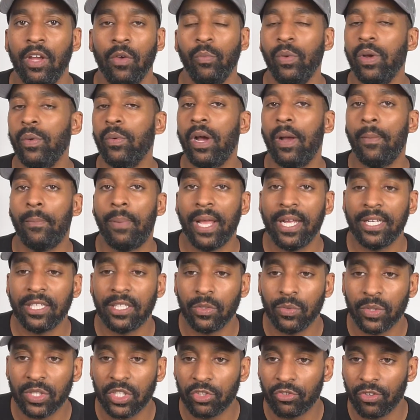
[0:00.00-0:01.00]
We weren't playing
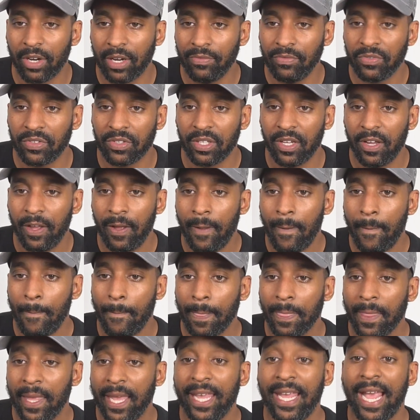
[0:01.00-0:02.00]
to his strengths.
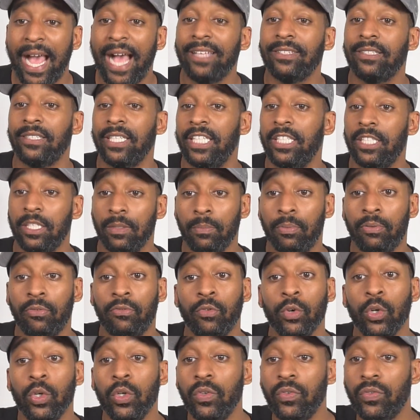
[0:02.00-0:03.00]
He's
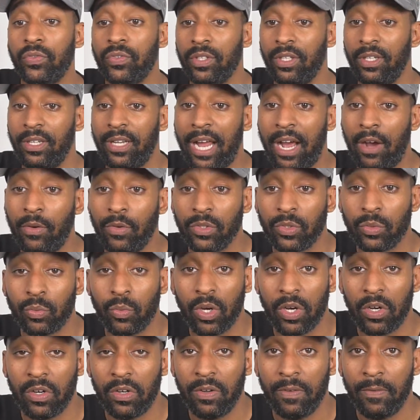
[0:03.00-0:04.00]
improved now as
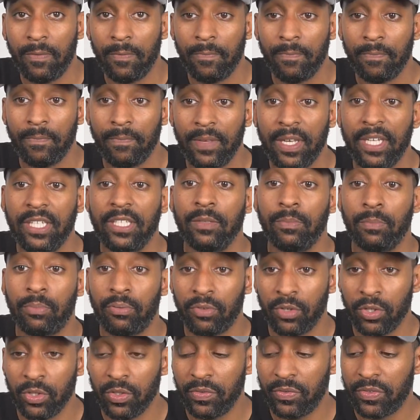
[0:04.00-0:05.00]
well. He's
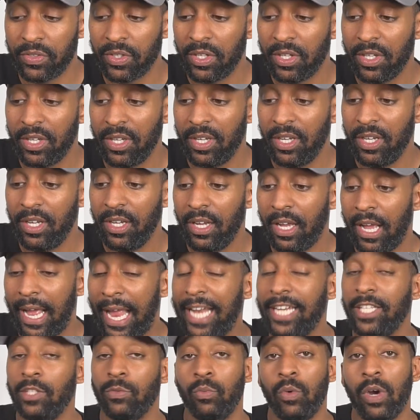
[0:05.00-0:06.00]
improved.
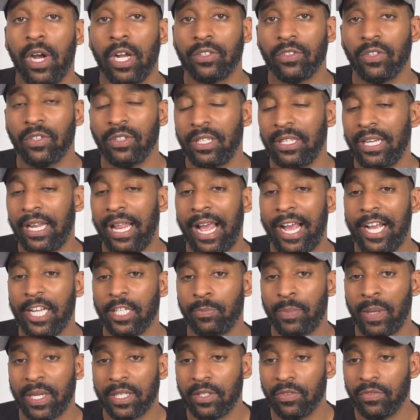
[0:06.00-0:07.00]
And he's worked on that
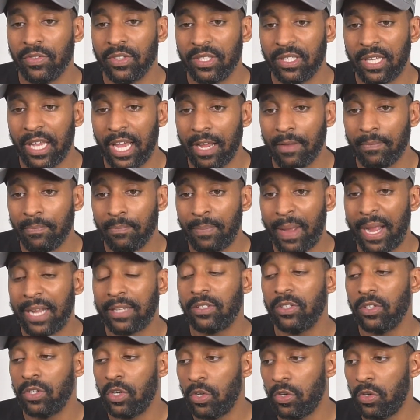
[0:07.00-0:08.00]
aspect of his game,
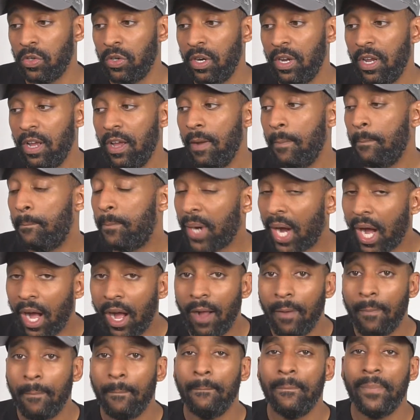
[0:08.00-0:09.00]
back to goal.
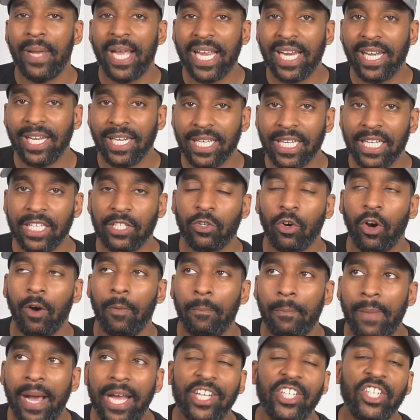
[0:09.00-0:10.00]
But mainly, he's got a
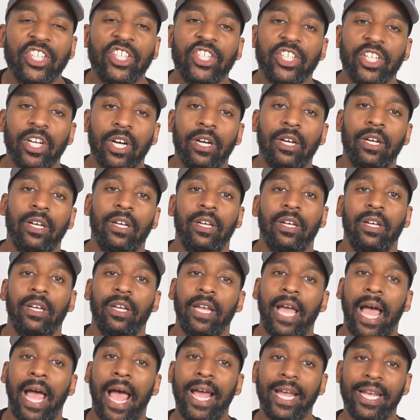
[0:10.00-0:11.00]
manager
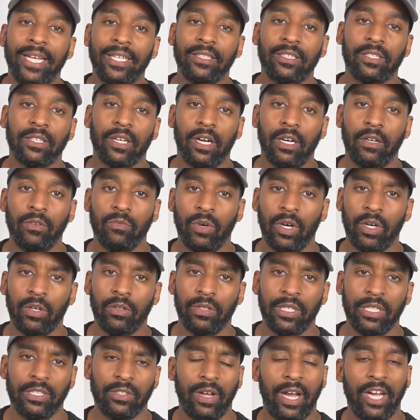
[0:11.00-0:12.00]
at Inter.
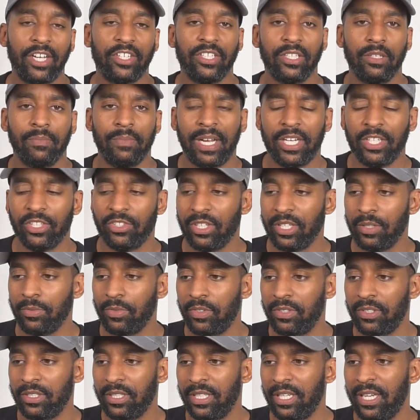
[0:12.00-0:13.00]
Well, he's not actually the manager
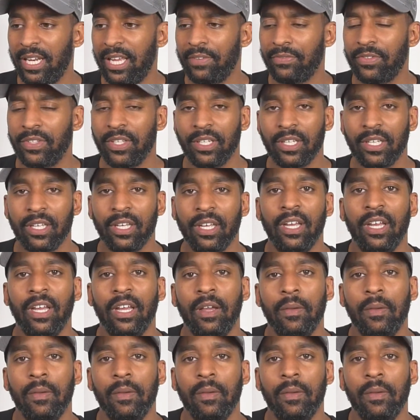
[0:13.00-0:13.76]
anymore, is he? He left, didn't he?